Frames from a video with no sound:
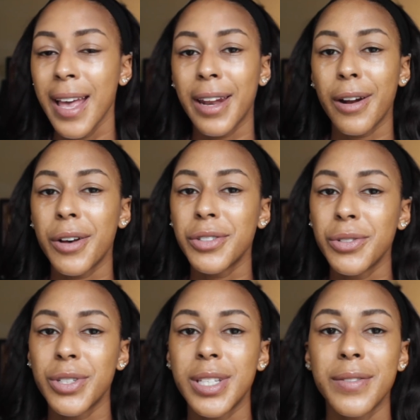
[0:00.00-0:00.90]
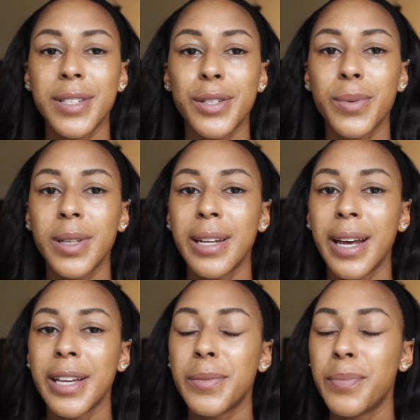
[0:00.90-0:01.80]
And it also just gives this really
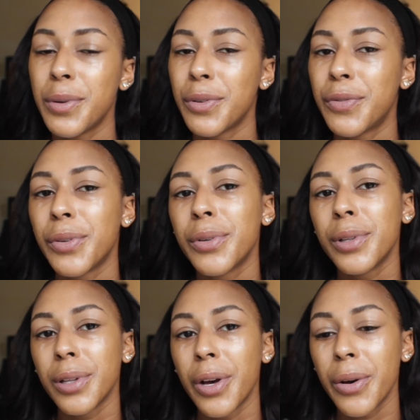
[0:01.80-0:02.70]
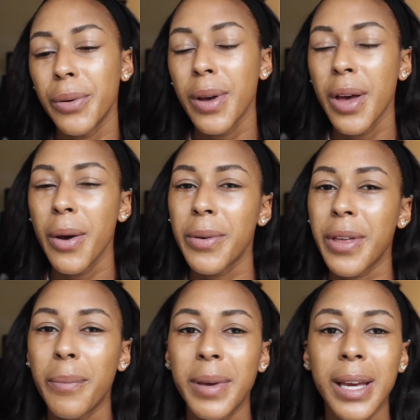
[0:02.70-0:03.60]
nice, beautiful glow without
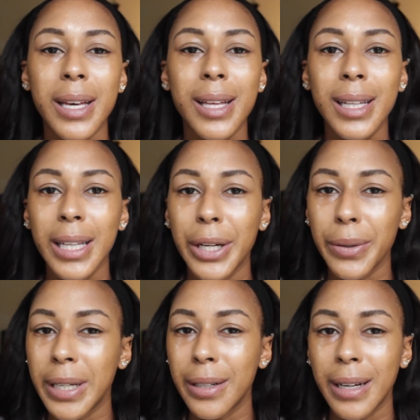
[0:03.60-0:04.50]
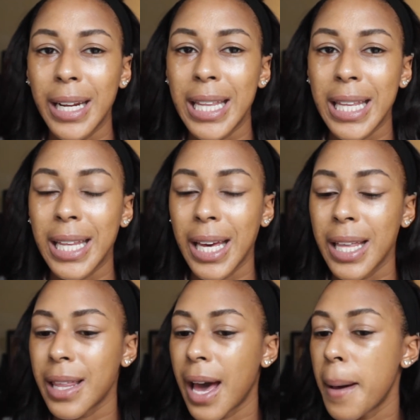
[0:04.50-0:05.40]
being glittery or anything like
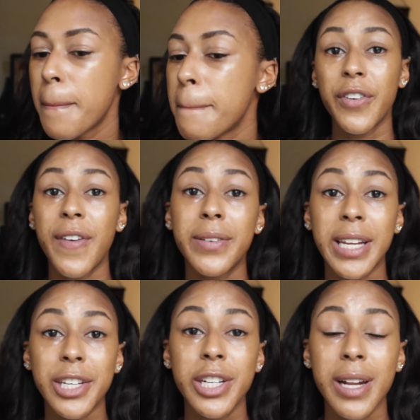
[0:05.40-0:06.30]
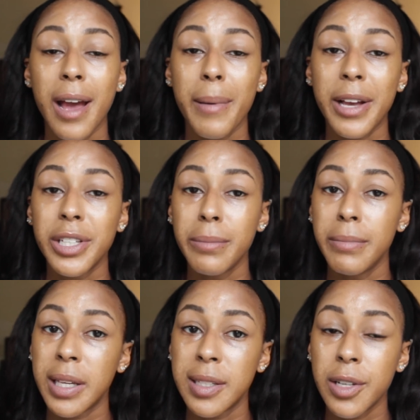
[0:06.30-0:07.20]
that. For foundation, I'm actually
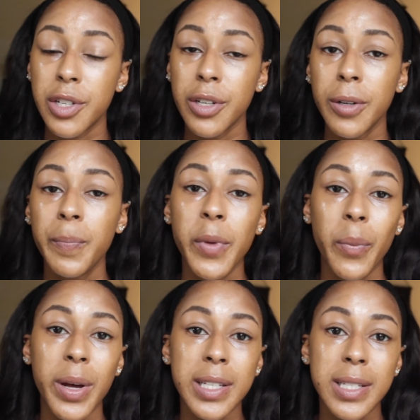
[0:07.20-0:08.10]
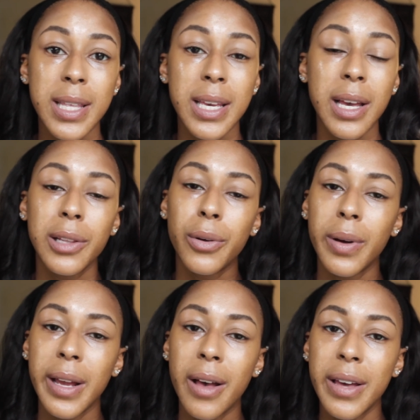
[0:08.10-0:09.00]
mixing 2. One is the
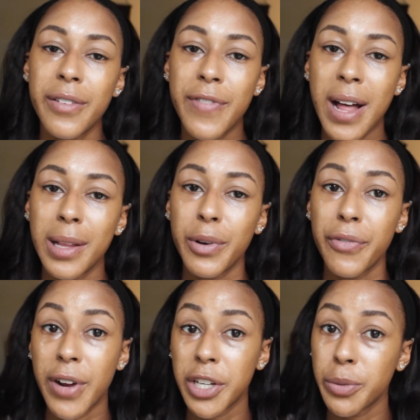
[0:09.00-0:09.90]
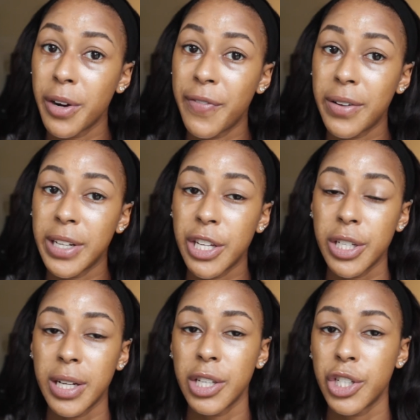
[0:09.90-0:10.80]
L'Oreal Infallible Freshwear Foundation in the